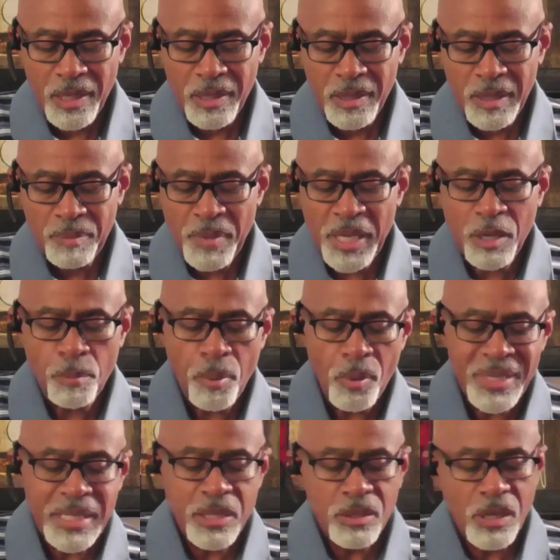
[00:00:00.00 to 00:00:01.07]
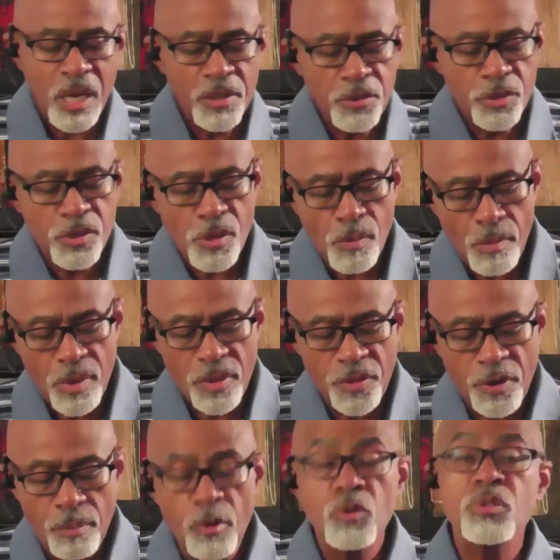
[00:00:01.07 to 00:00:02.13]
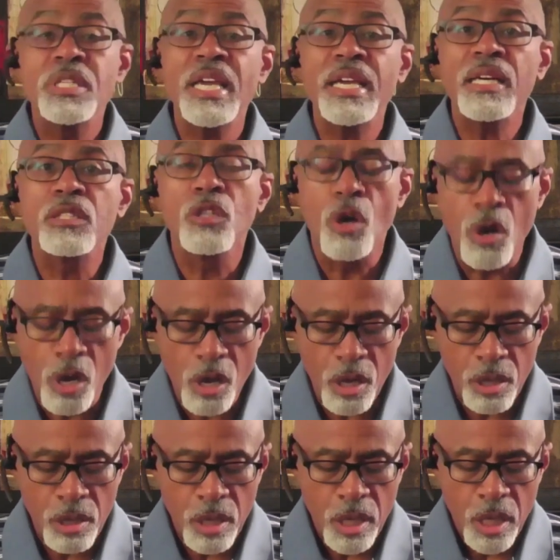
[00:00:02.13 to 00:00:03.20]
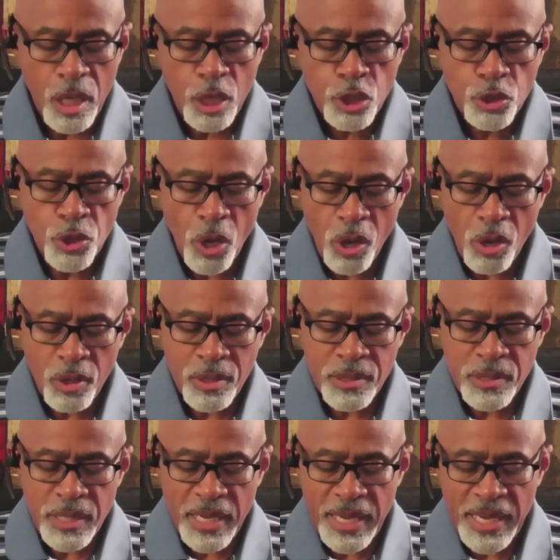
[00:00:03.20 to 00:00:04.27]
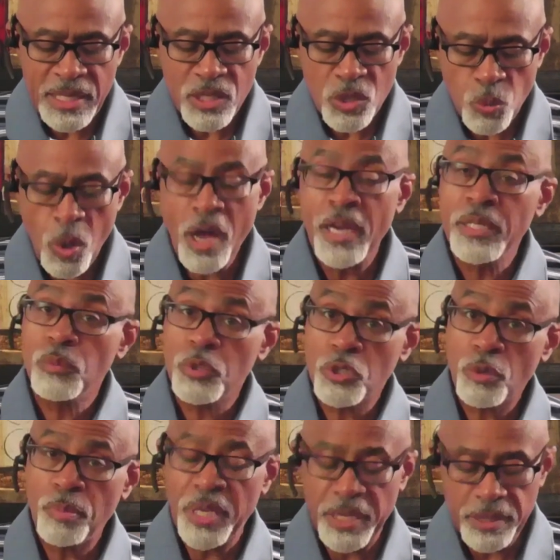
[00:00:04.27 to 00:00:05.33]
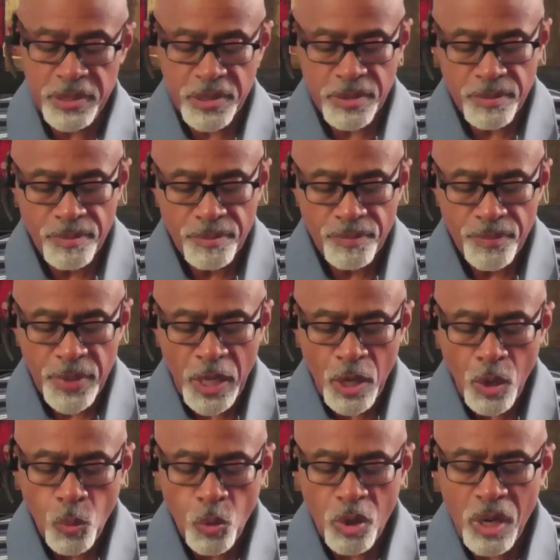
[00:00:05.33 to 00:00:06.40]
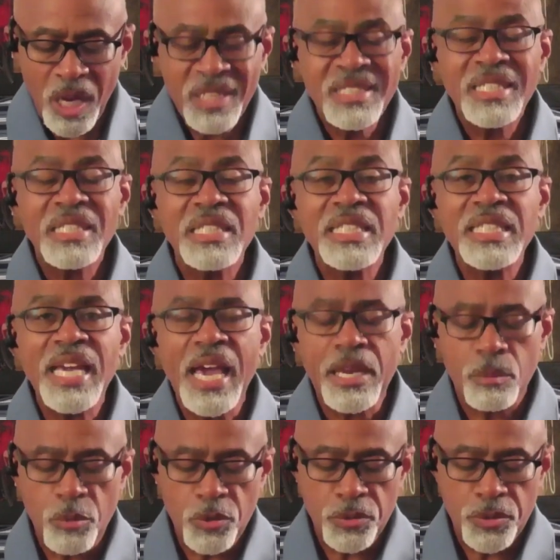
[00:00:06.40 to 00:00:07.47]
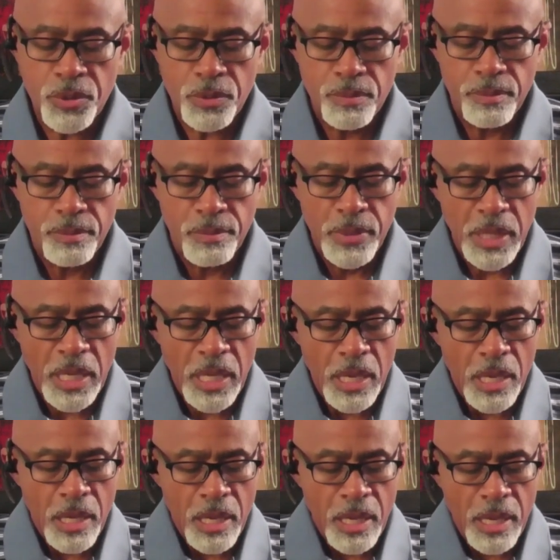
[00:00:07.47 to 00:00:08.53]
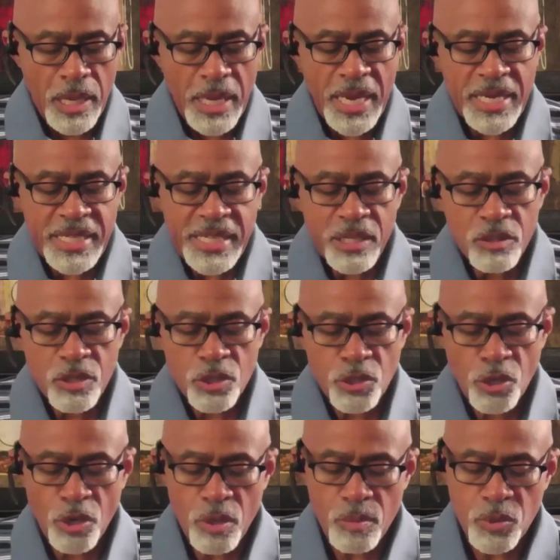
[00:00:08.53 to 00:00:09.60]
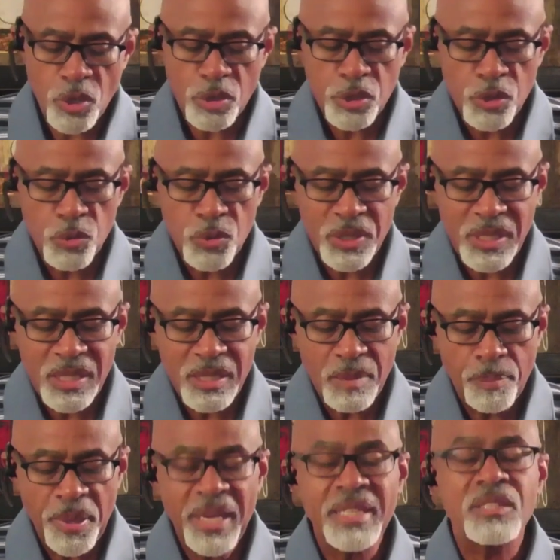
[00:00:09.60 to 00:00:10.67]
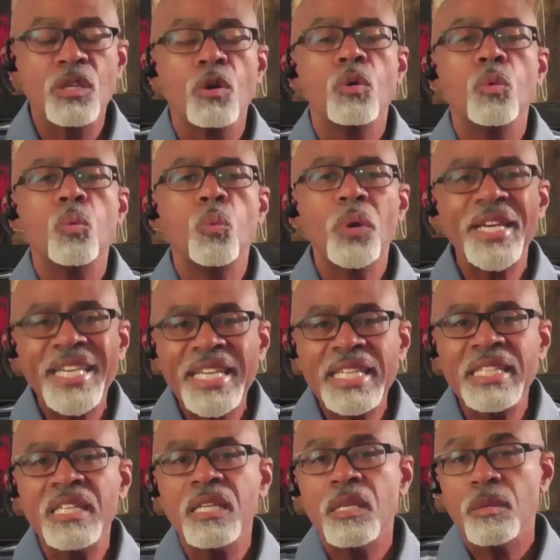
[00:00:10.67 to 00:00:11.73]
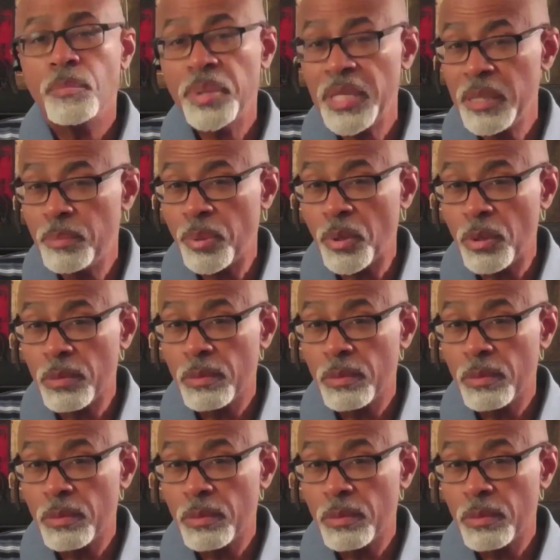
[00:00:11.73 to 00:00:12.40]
Make a point here. Under the Mosaic law, dogs and swine, which are pigs, were unclean animals. And here the terms are used to depict wicked people.